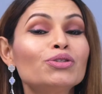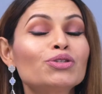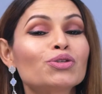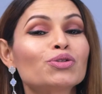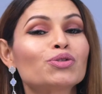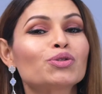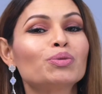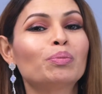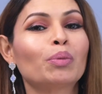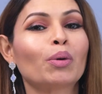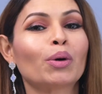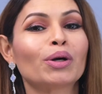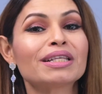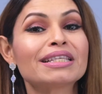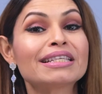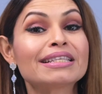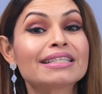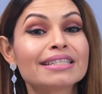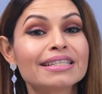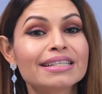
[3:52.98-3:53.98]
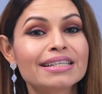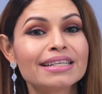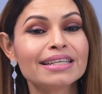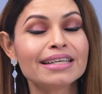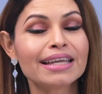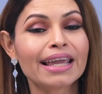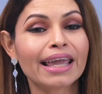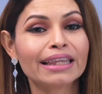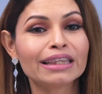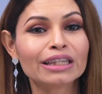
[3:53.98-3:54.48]
to support
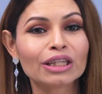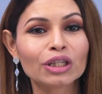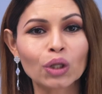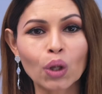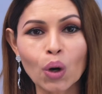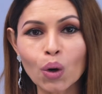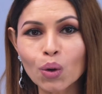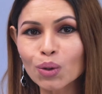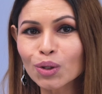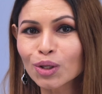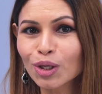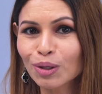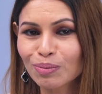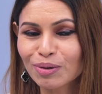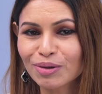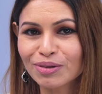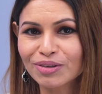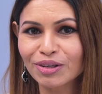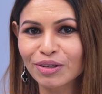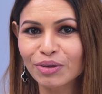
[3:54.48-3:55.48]
city and local community